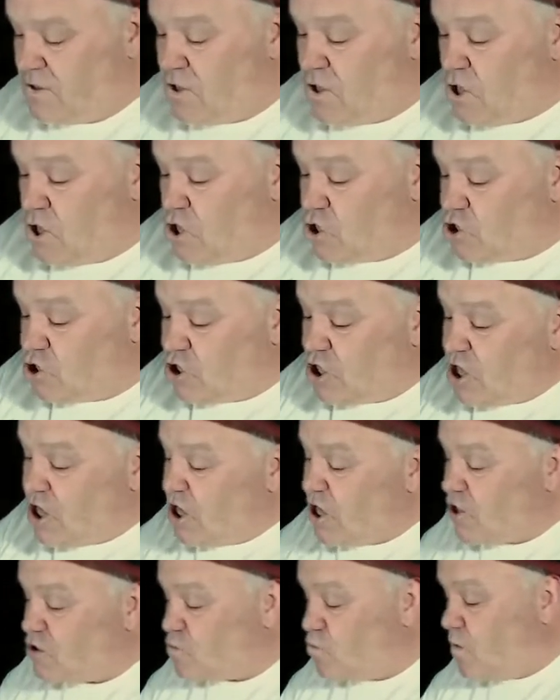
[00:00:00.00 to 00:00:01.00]

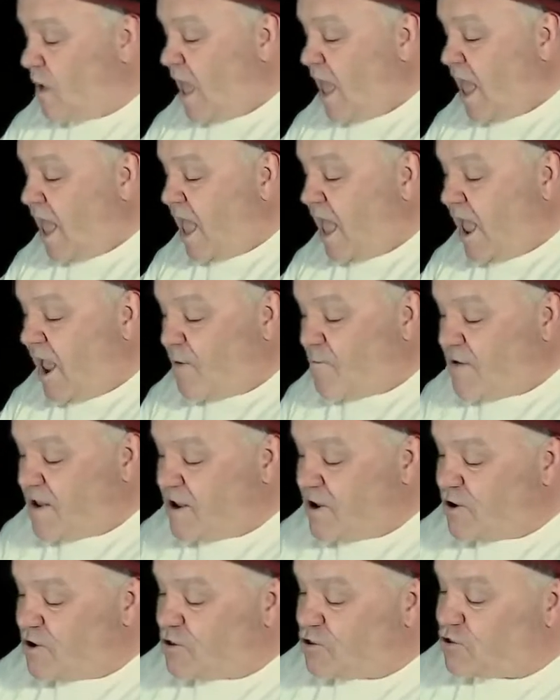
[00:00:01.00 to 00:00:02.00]
She's
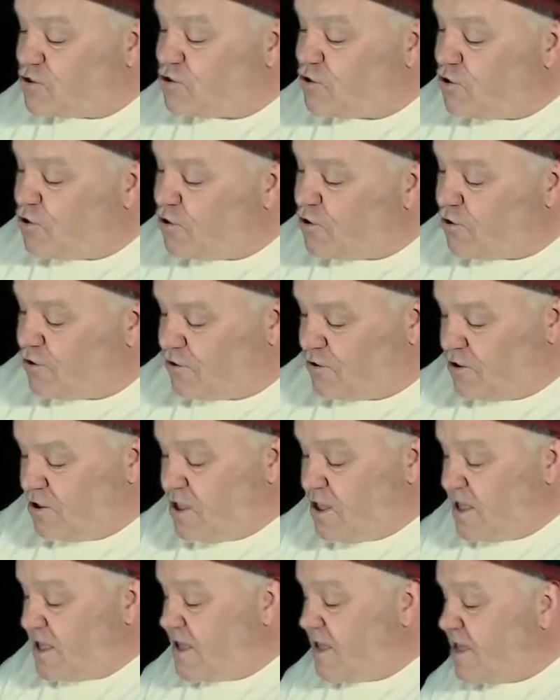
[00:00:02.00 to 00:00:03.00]
wearing a shirt,
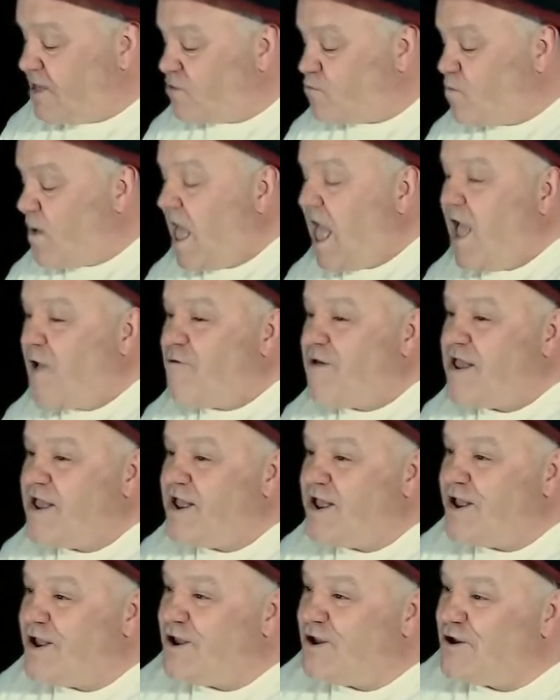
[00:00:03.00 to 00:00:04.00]
he's
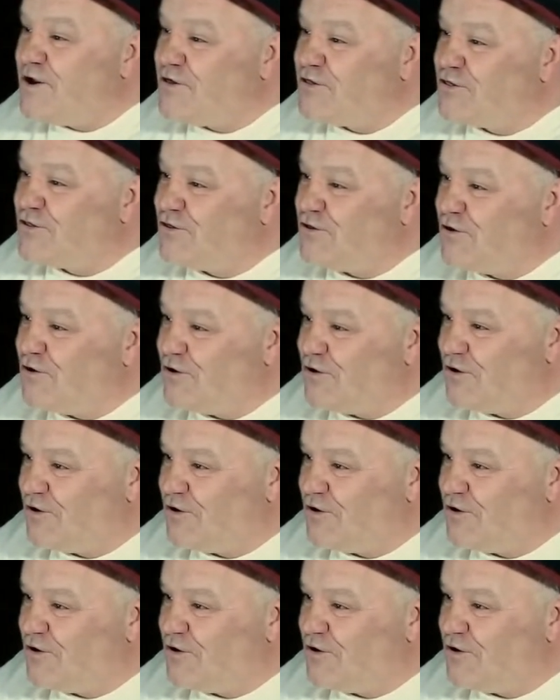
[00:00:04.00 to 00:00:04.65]
wearing a shirt,